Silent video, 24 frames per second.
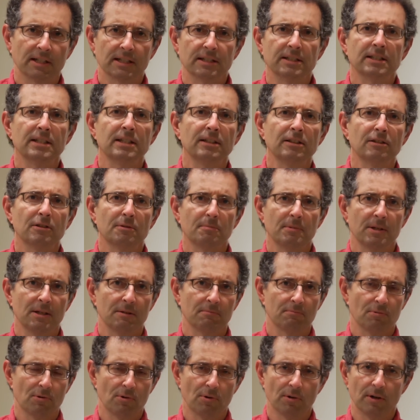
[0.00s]
continue to be
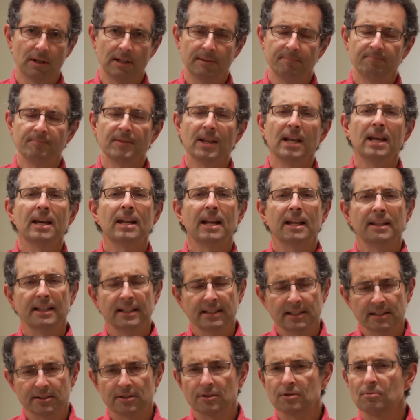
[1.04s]
important. And I
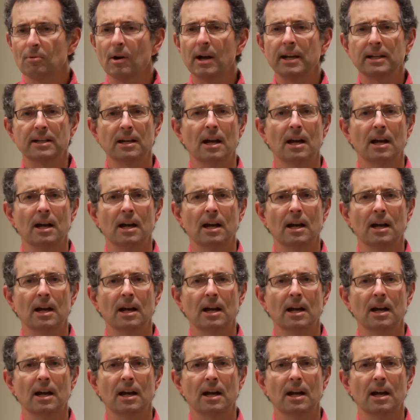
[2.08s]
think this is why